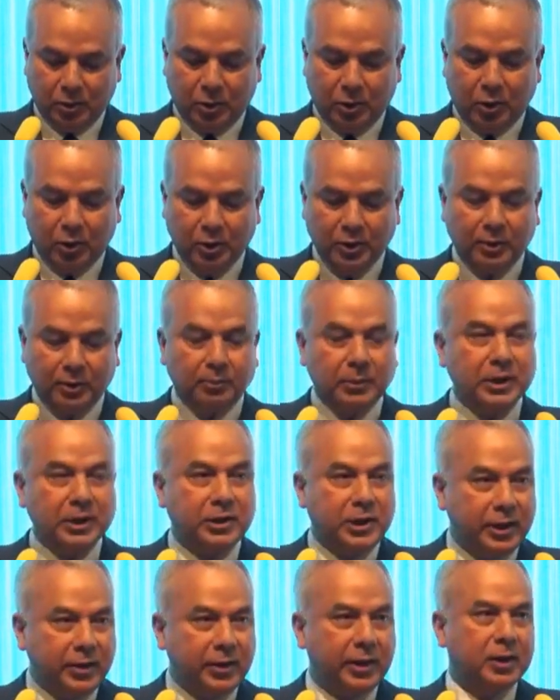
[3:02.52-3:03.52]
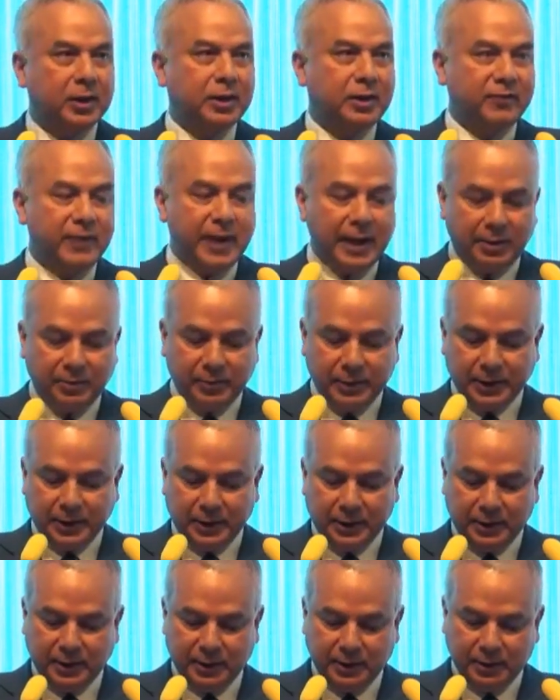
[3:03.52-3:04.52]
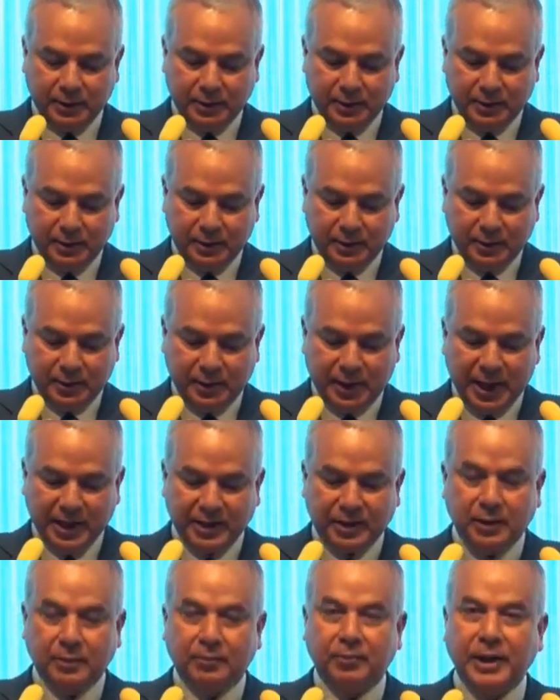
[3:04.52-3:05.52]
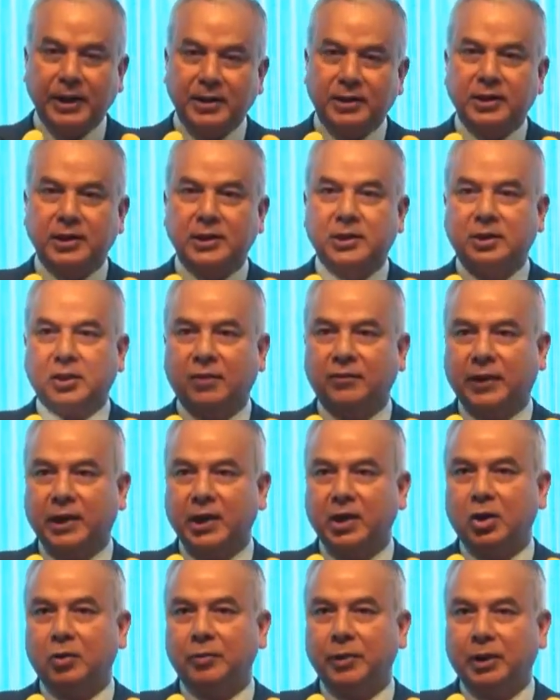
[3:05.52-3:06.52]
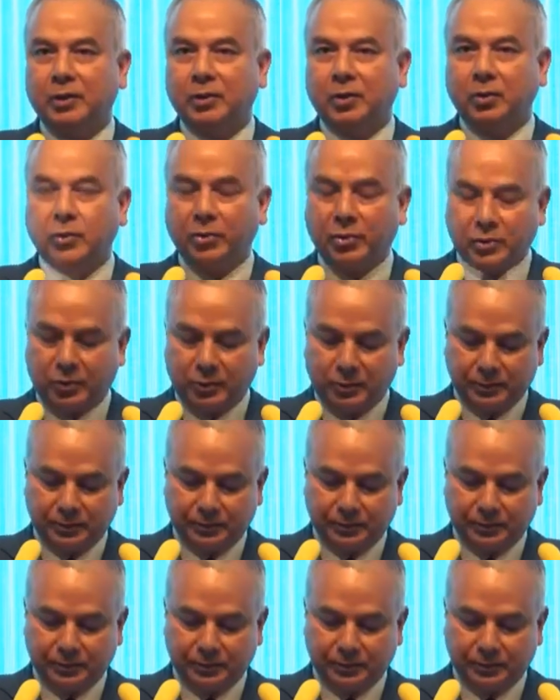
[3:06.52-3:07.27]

on material development as the basis of economic growth.